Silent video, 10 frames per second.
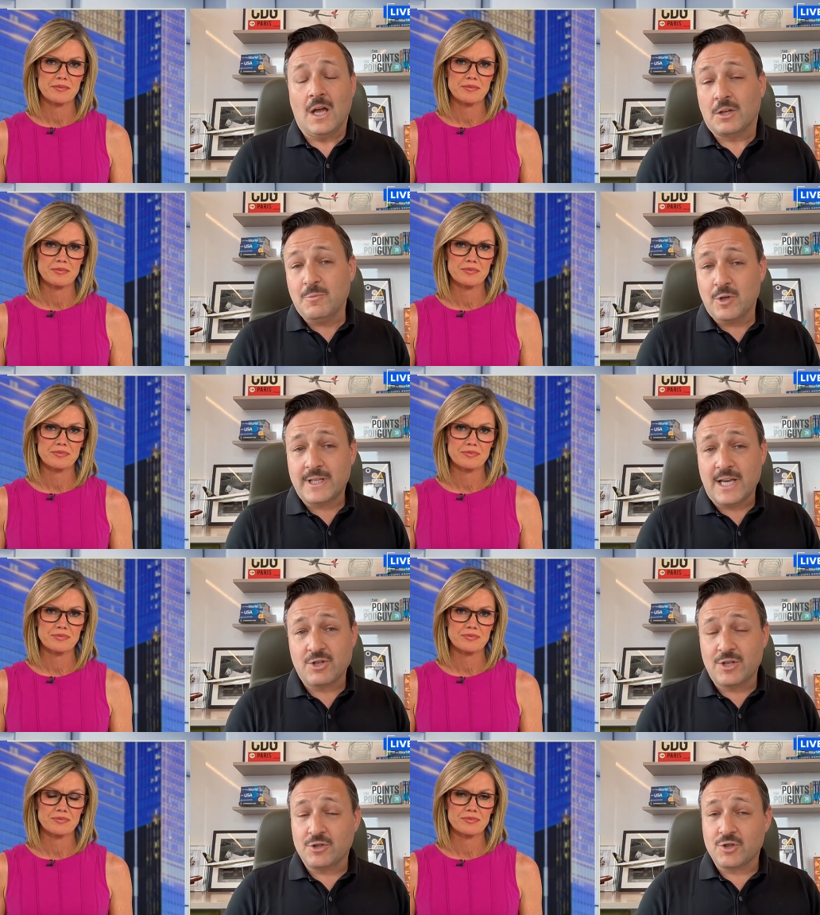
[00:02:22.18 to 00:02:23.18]

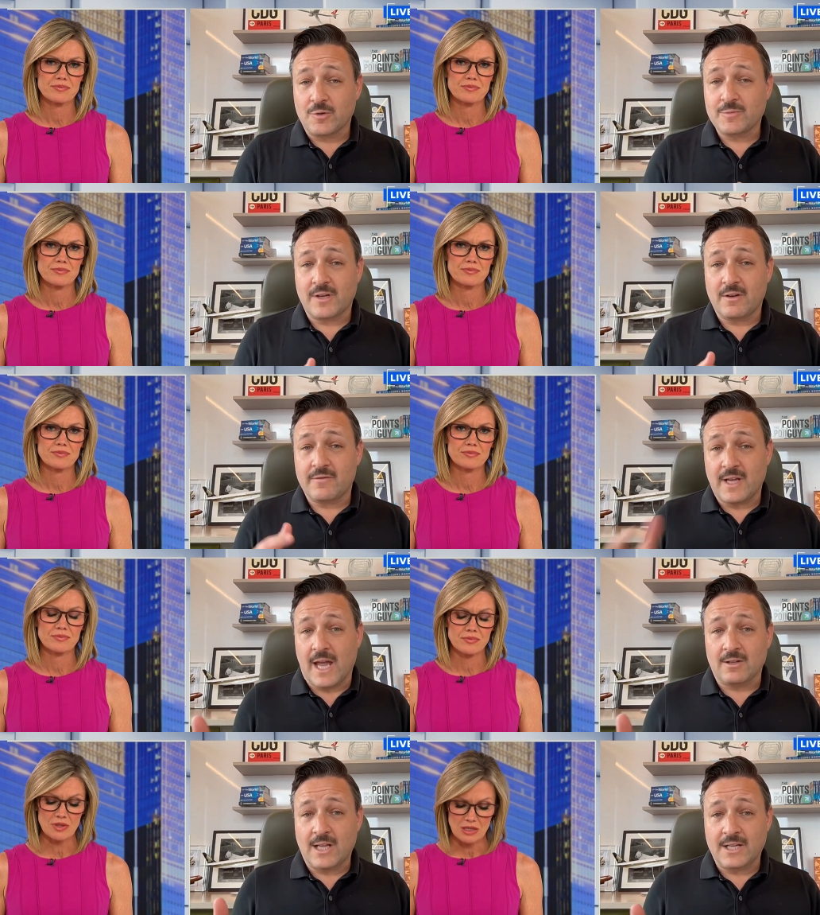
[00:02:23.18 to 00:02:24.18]
Speaker 1: communication in terms of the
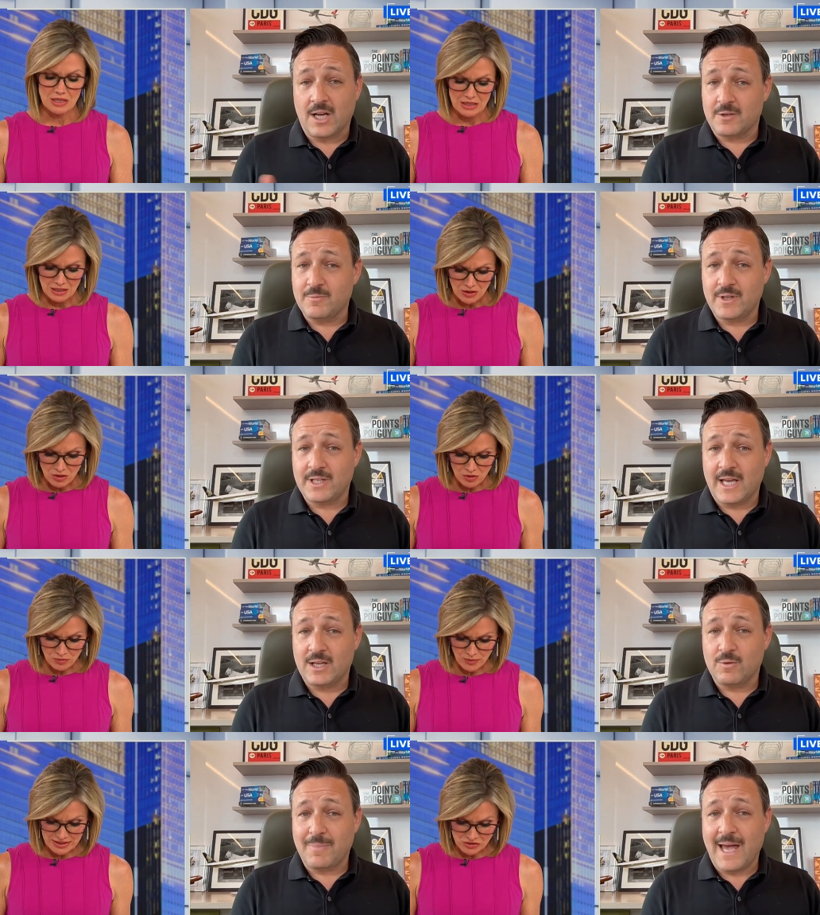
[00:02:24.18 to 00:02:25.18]
airline not communicating
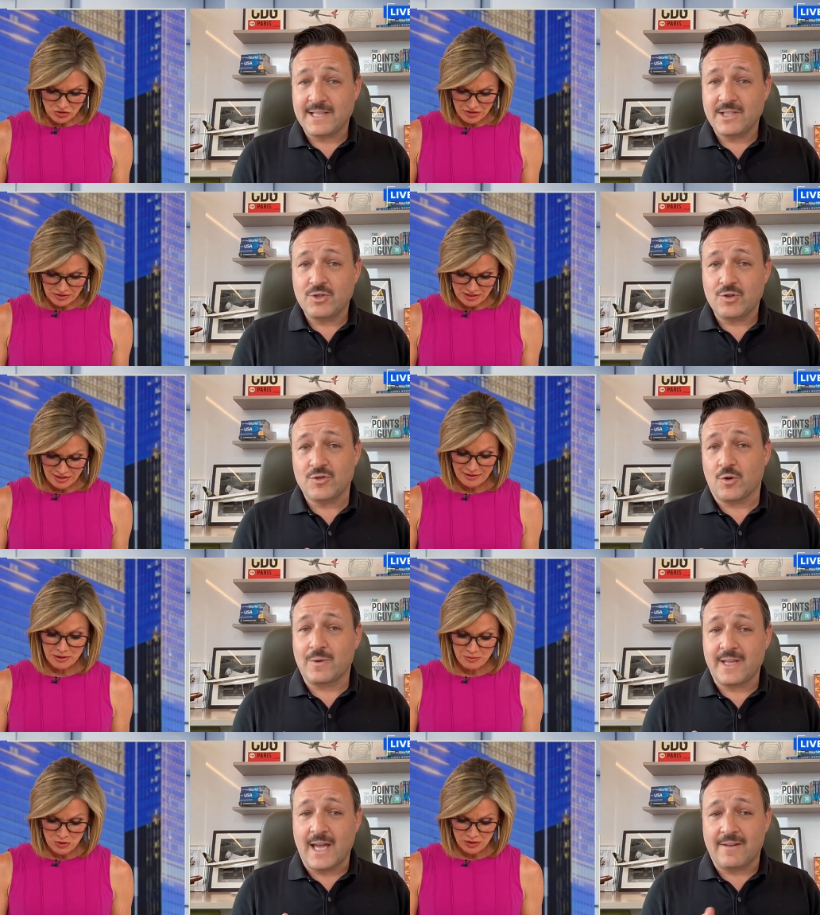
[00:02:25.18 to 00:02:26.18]
with right so they're saying
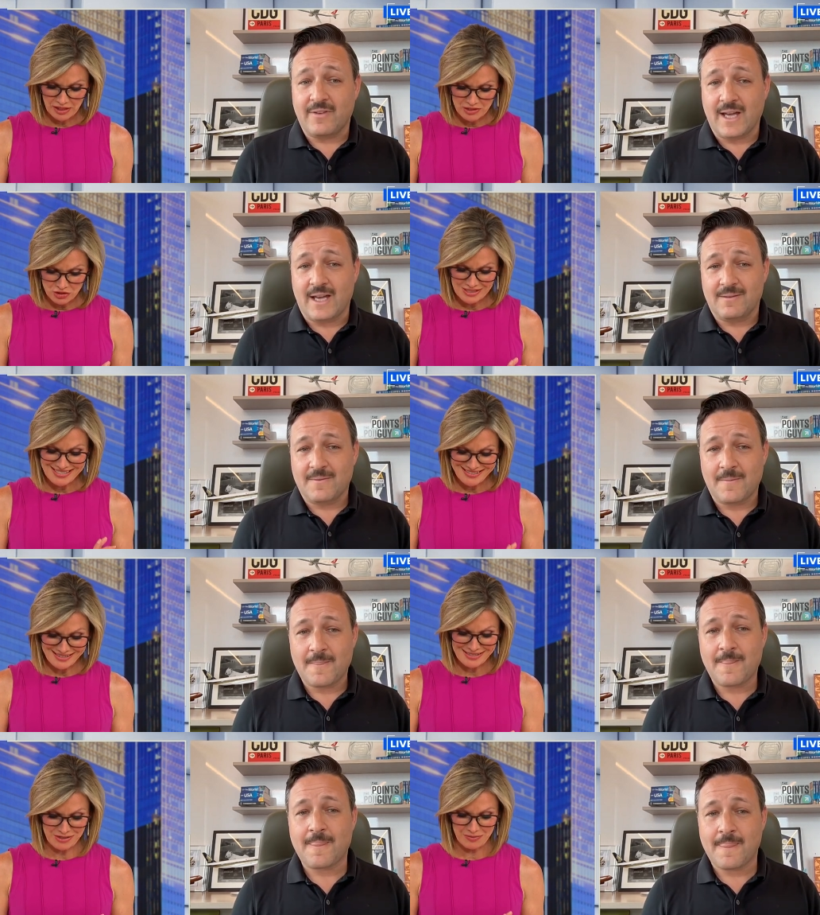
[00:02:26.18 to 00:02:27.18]
communication
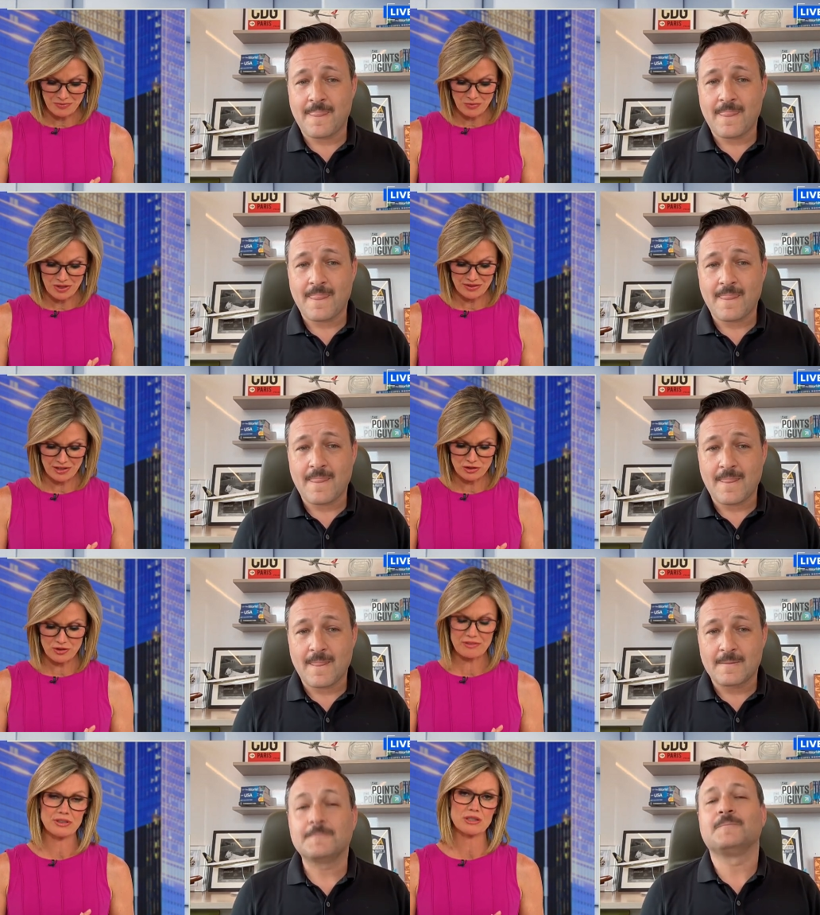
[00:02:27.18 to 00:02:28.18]
Speaker 2: system with air
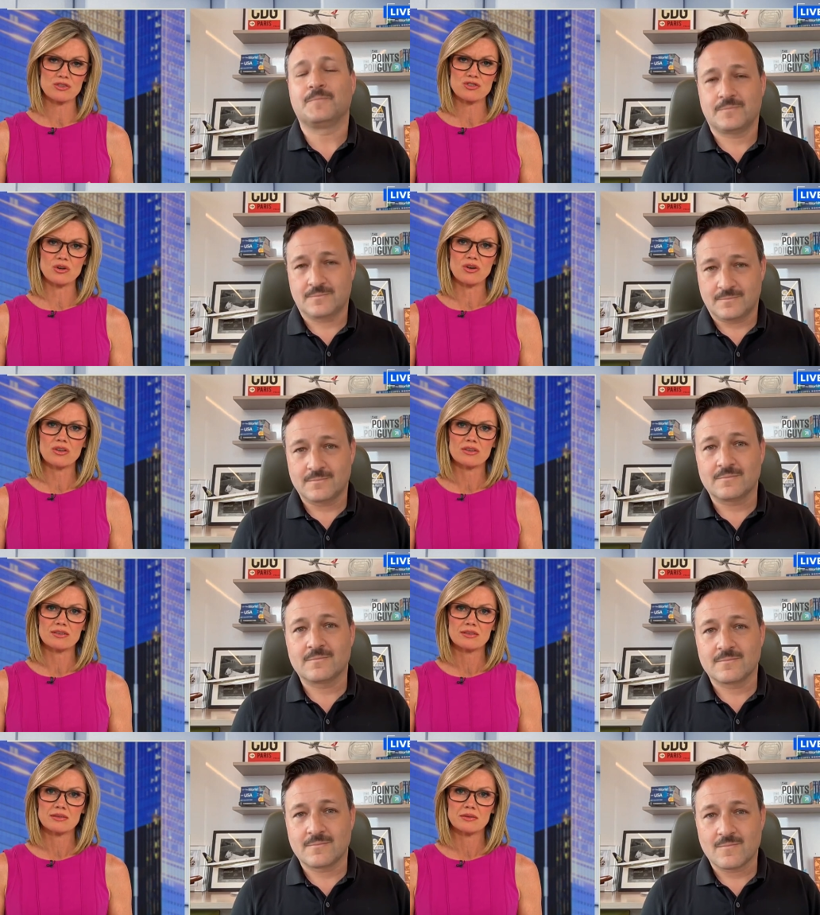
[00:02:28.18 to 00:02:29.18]
traffic control
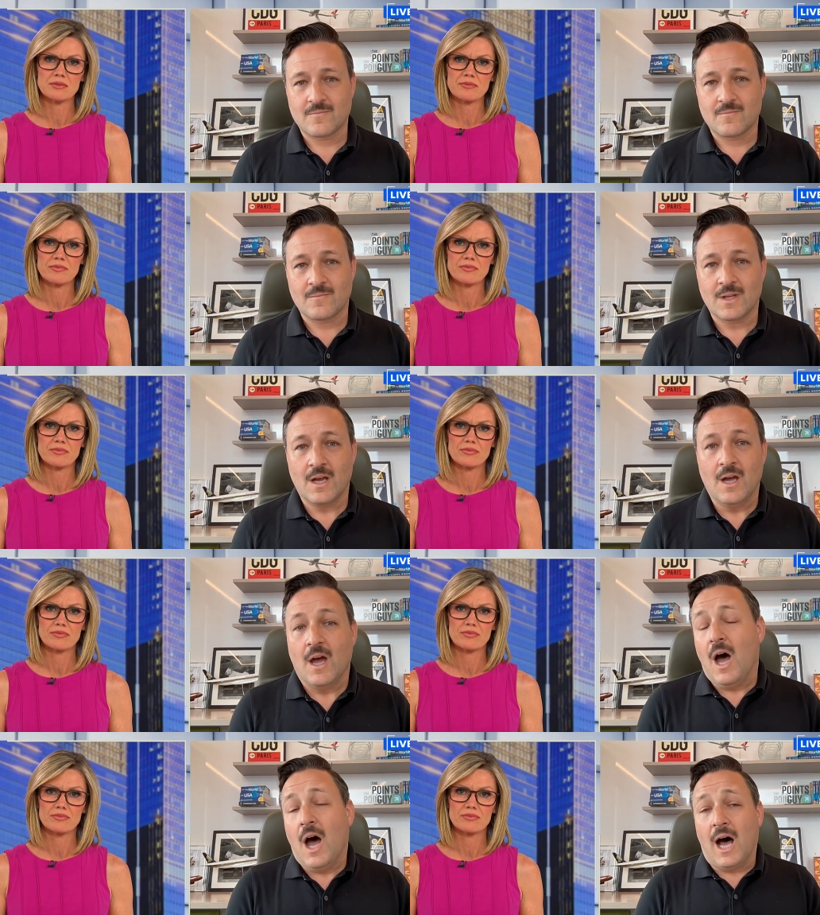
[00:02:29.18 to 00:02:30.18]

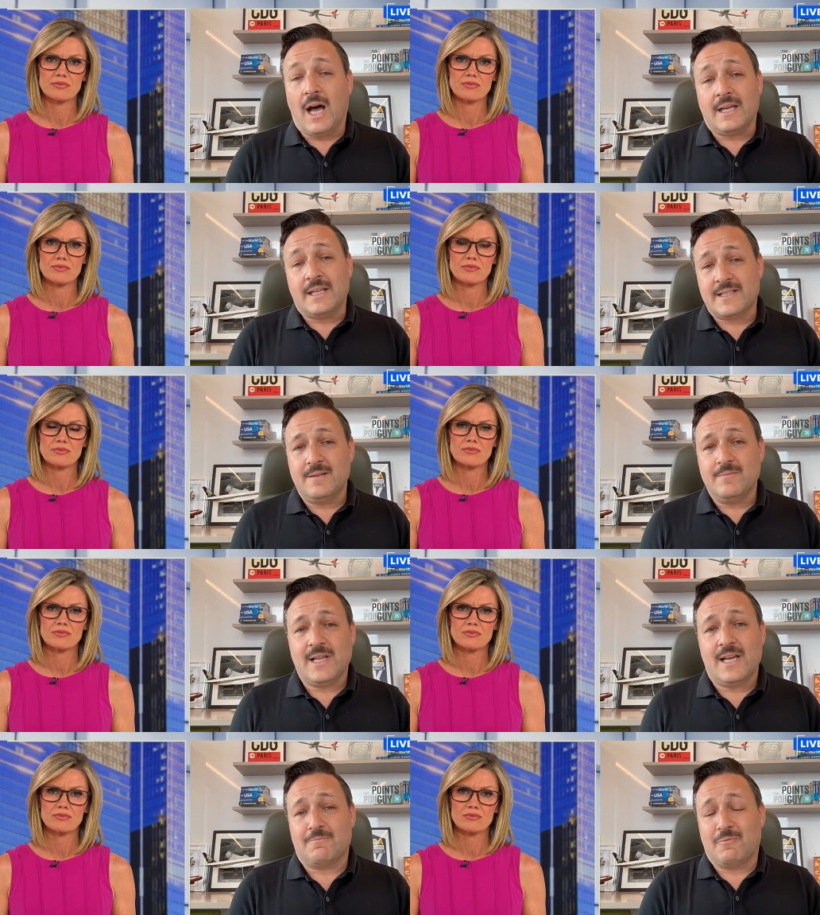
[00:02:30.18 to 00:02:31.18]
Speaker 1: uh, it seems
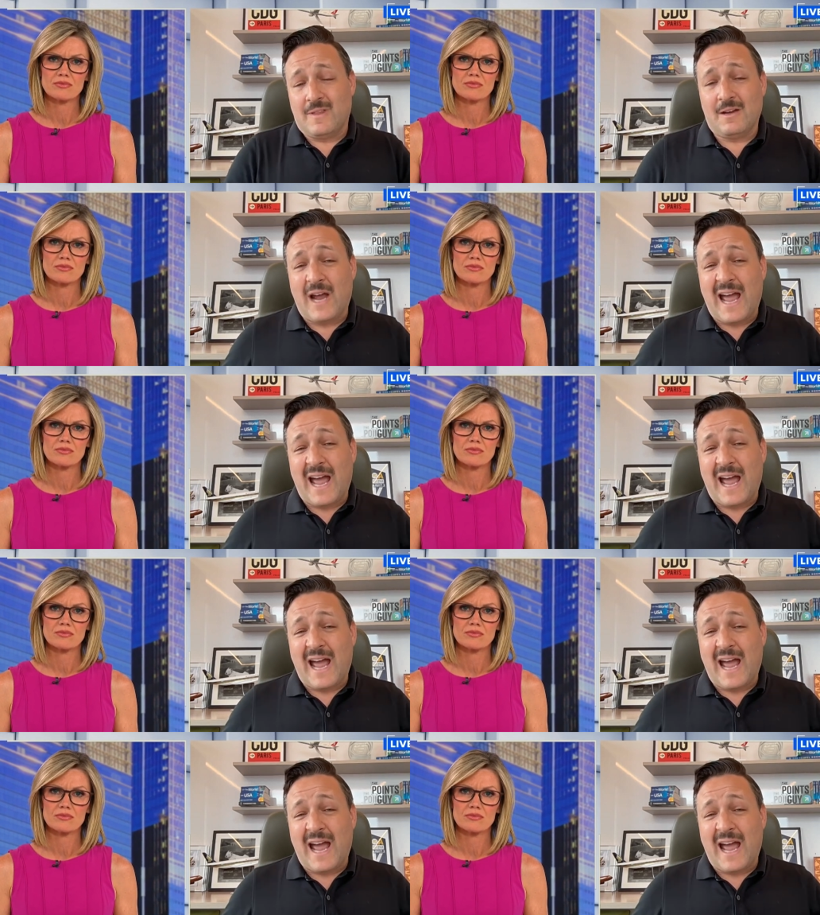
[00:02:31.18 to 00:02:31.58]
like they're